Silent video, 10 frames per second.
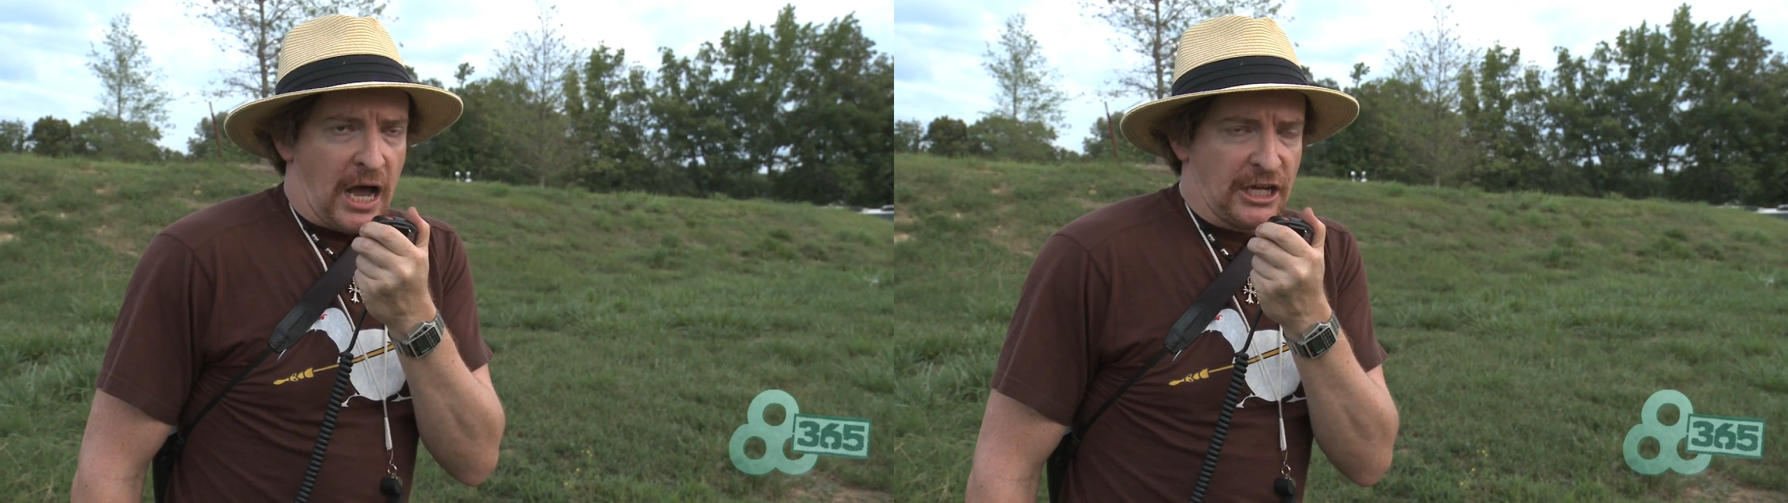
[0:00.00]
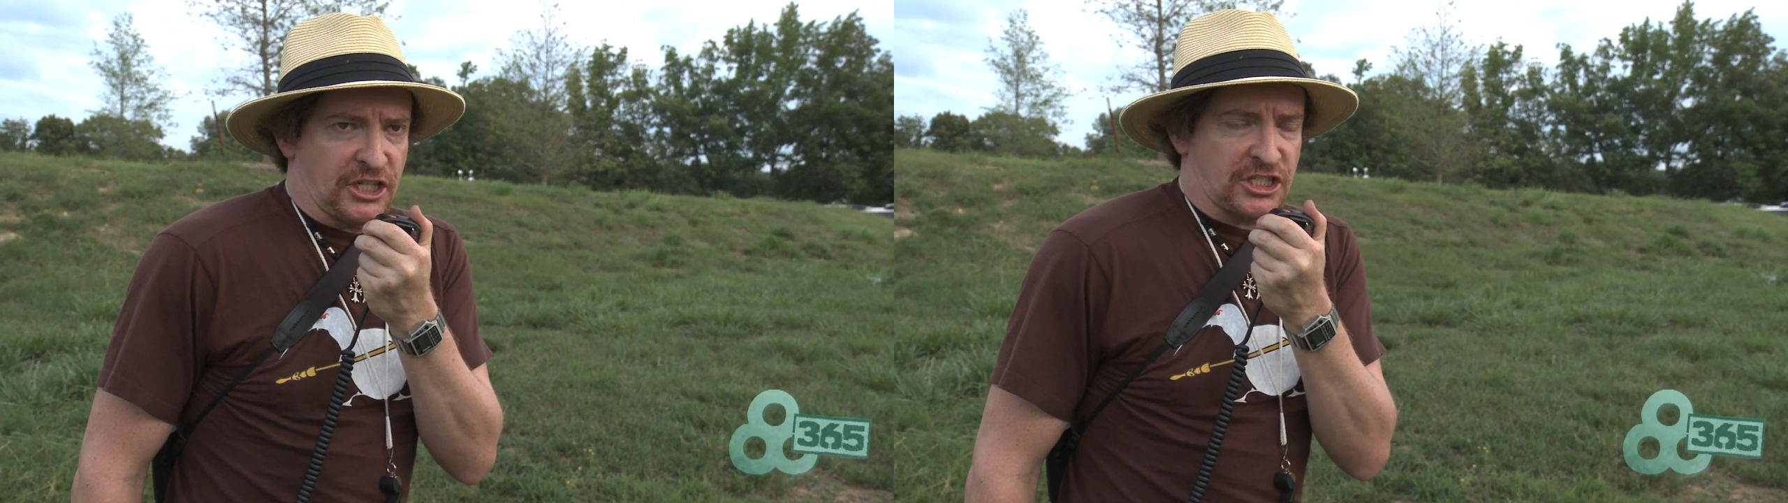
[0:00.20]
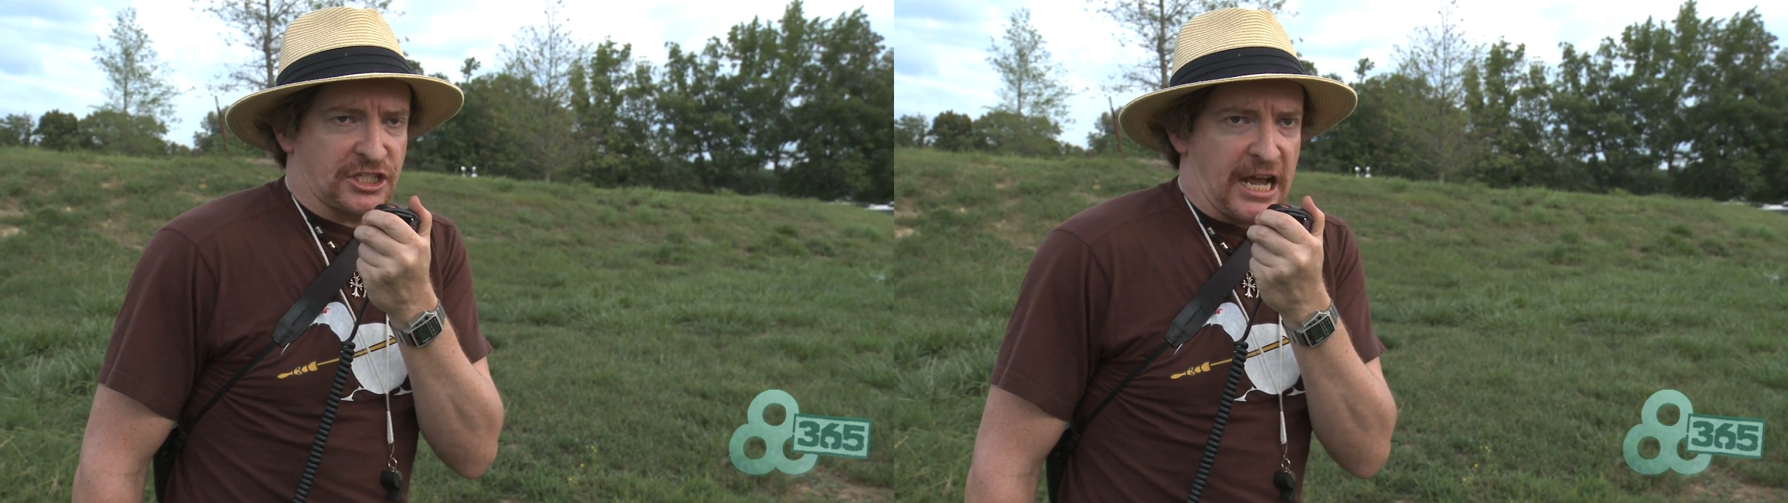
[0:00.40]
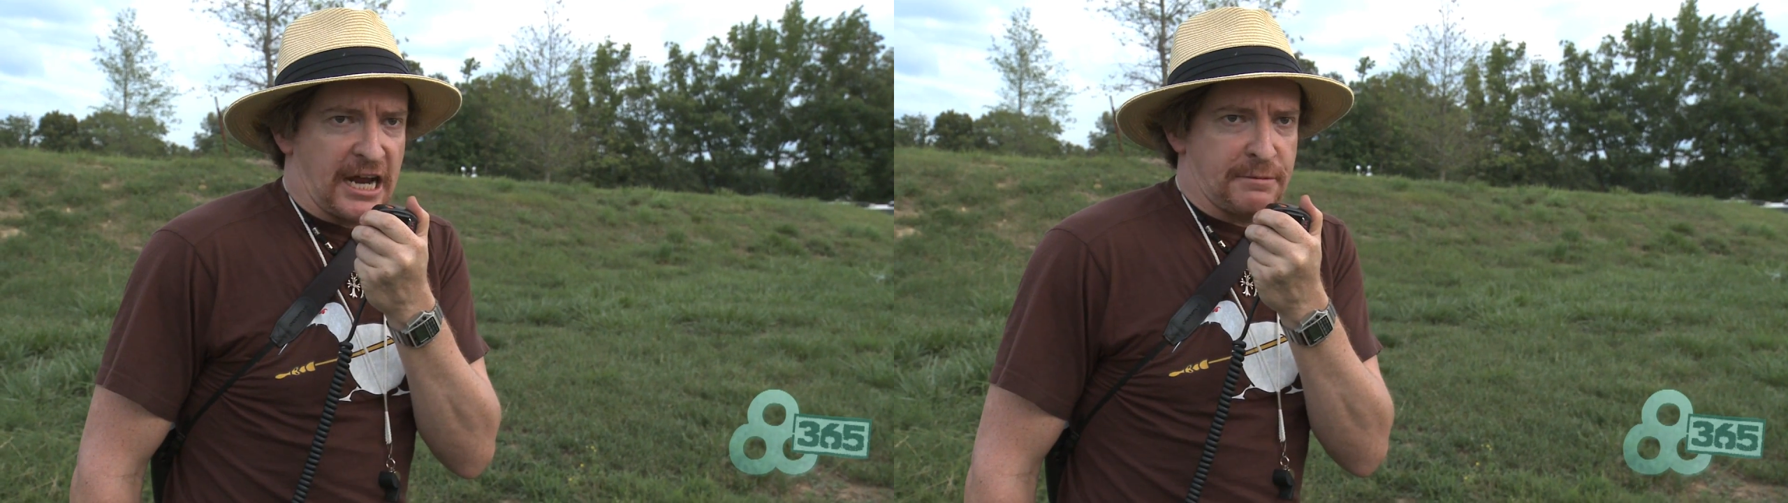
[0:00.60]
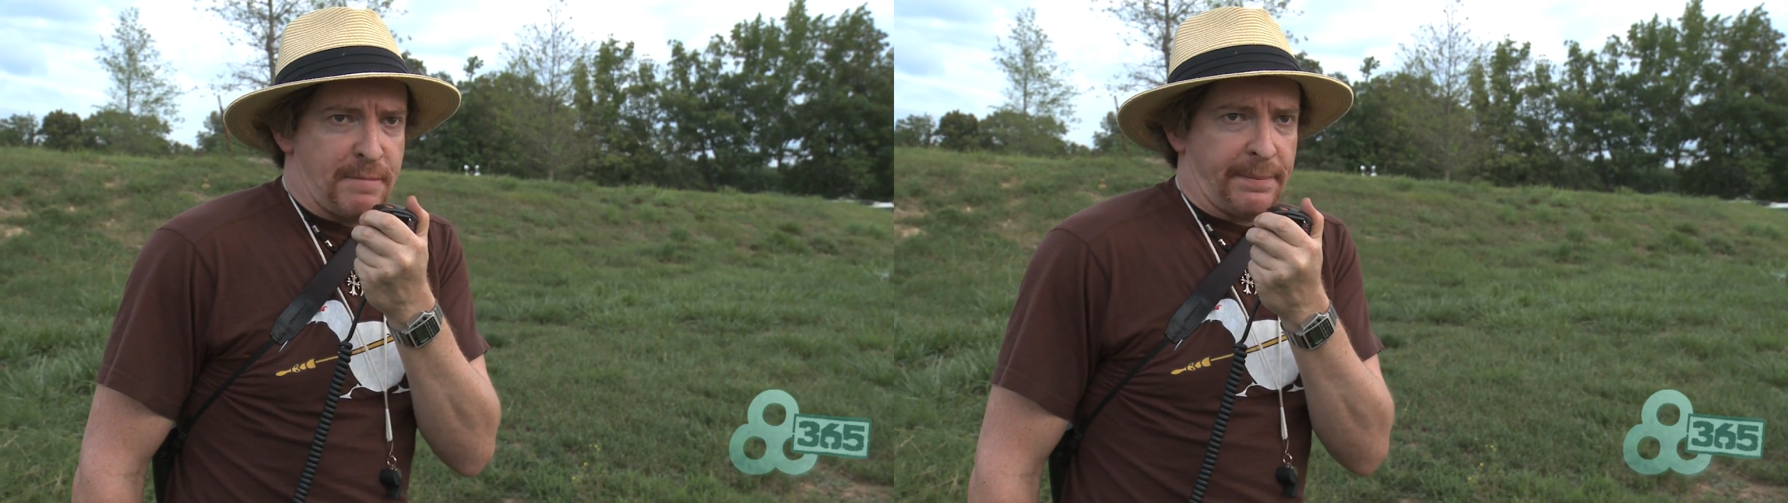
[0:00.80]
I just
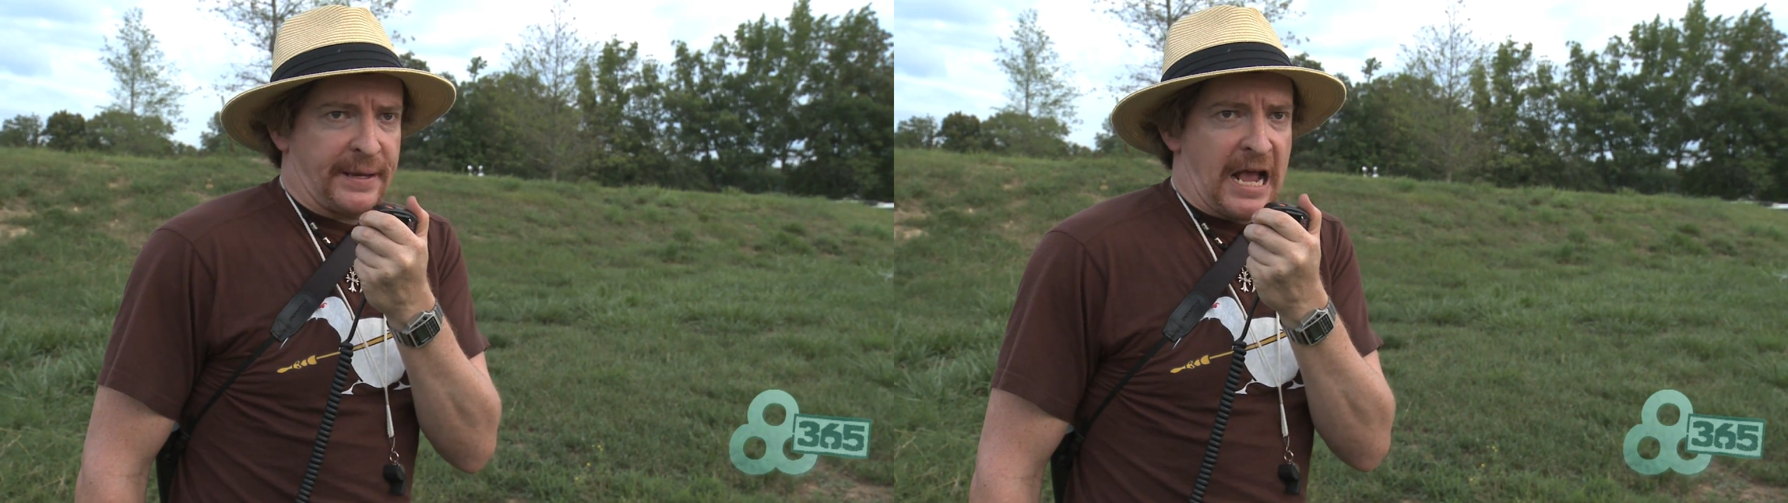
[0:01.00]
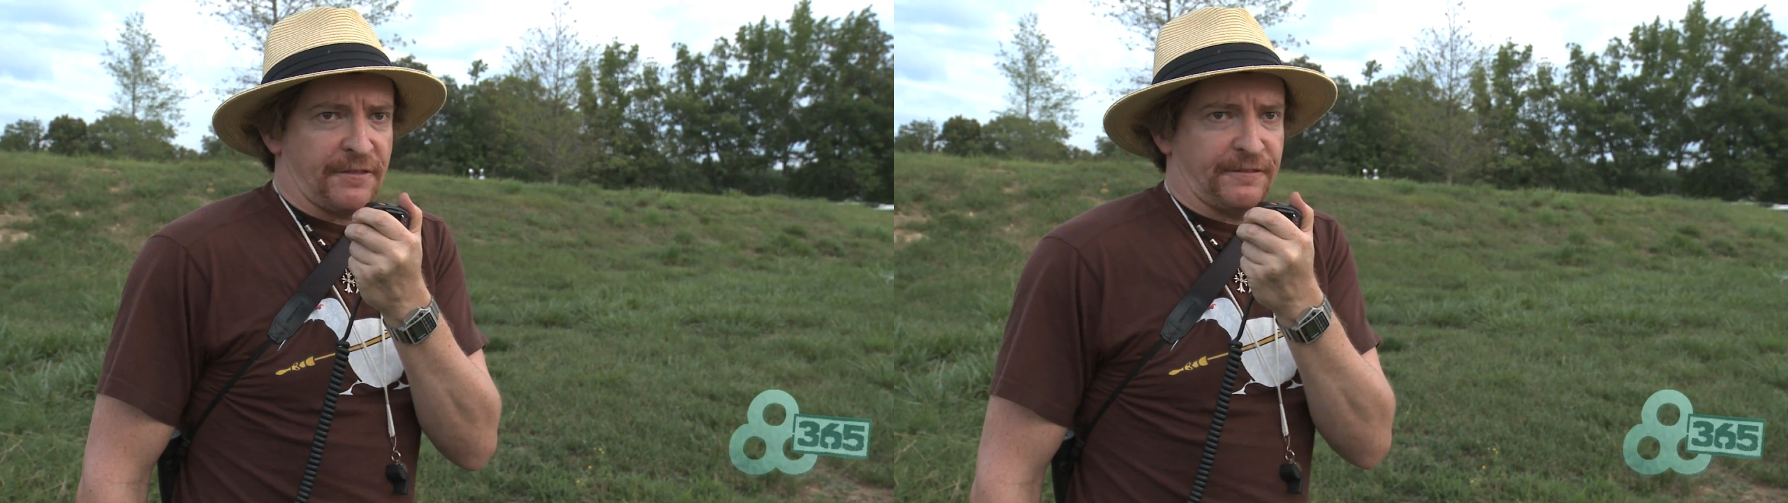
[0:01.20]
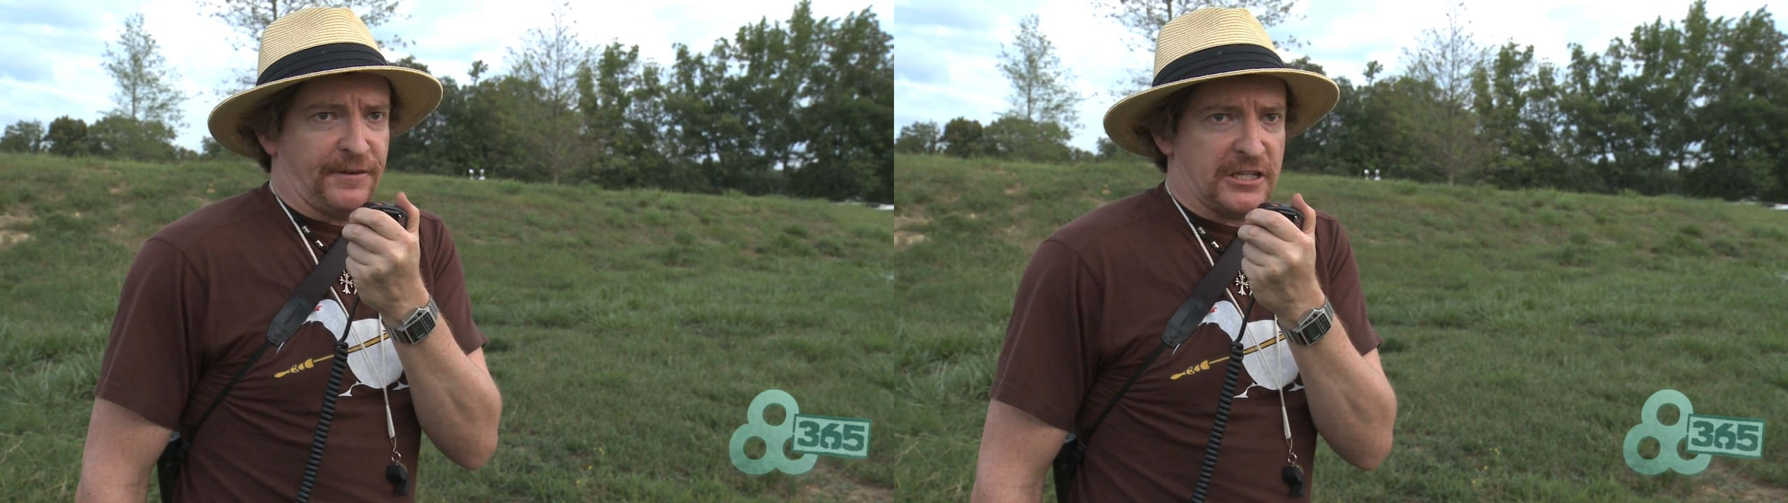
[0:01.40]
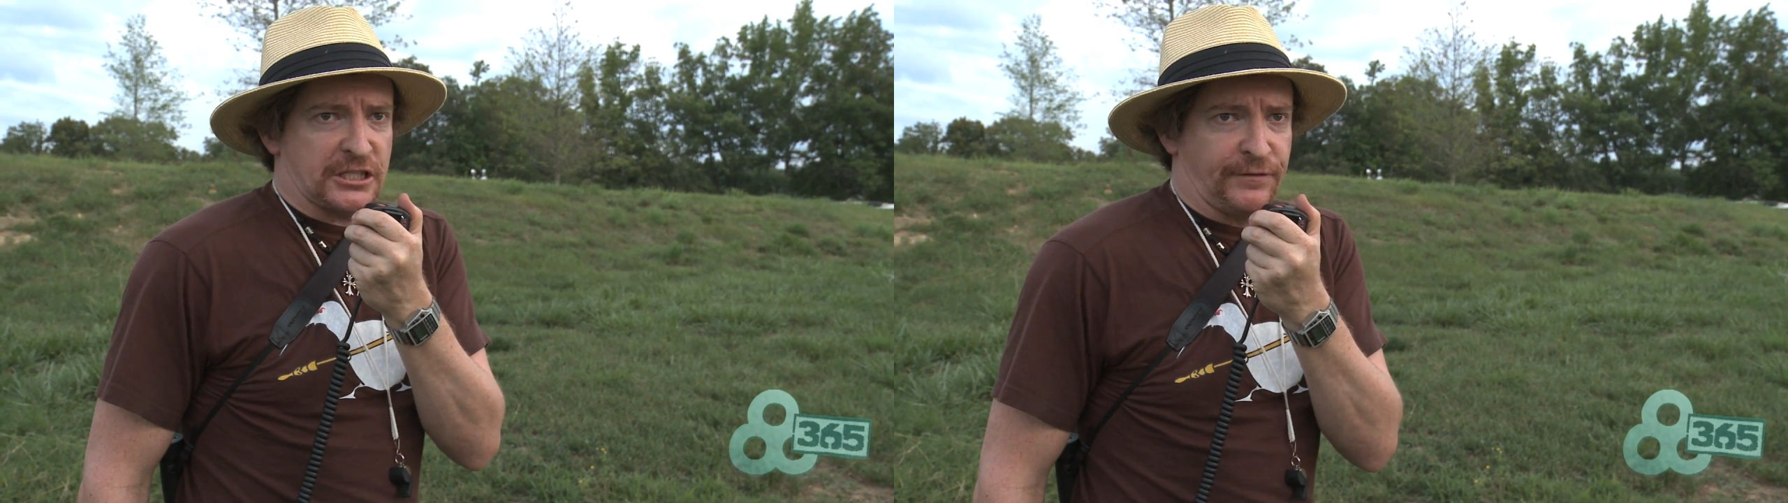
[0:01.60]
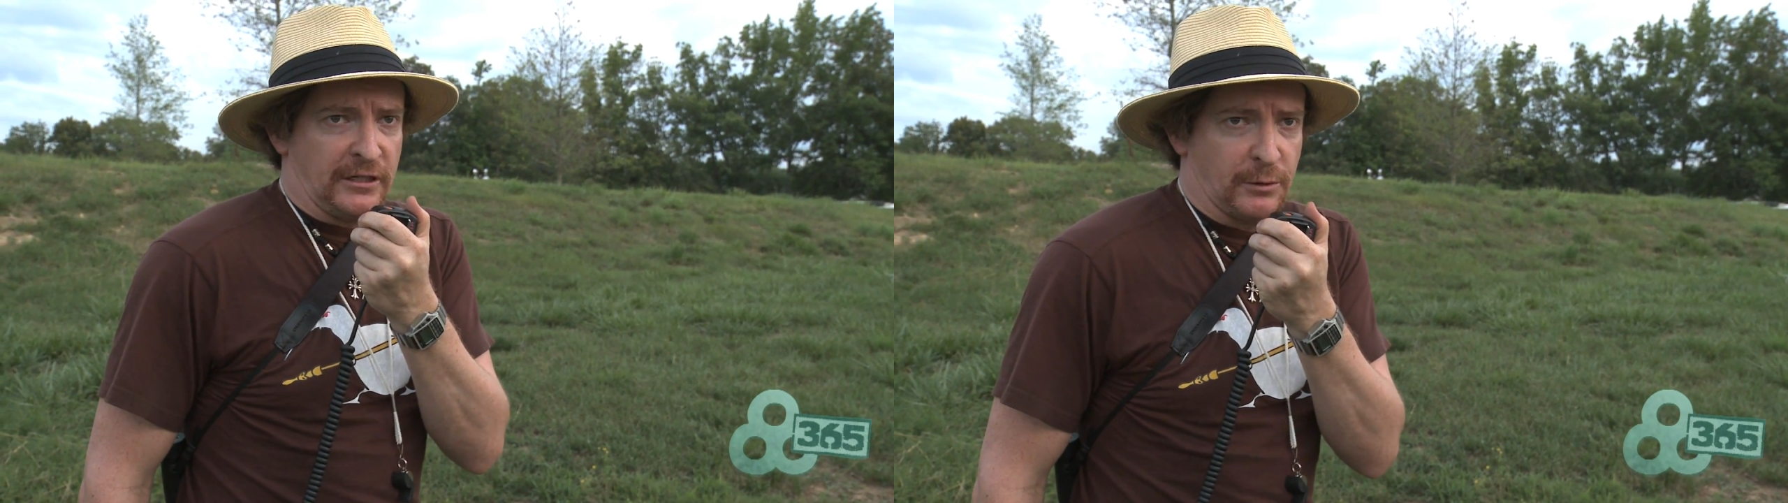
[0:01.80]
started mapping out the
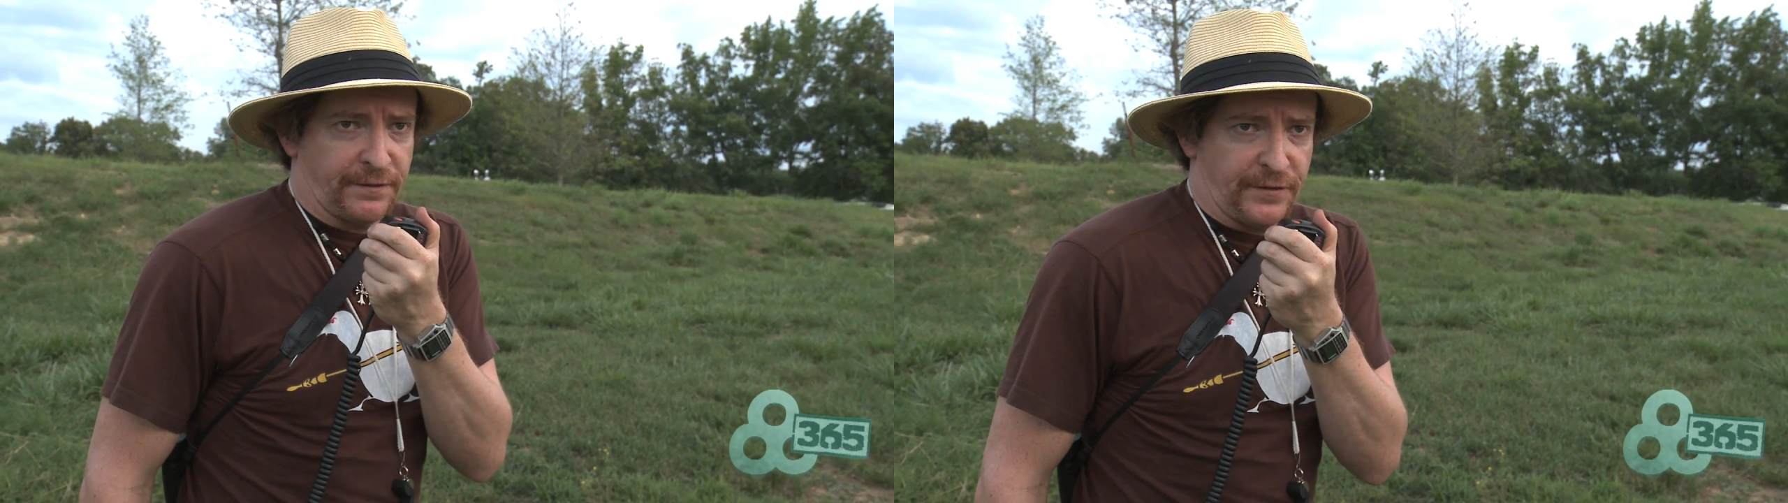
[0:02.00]
festival with